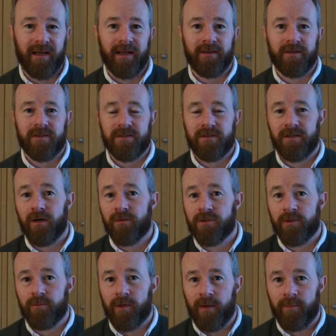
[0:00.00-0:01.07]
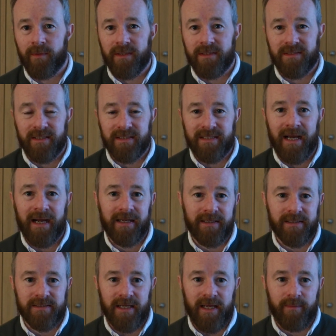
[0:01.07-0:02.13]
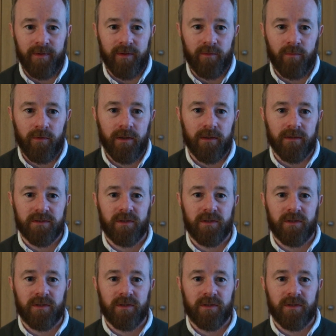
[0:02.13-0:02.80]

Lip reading: and there's no two properties exactly the same in the world.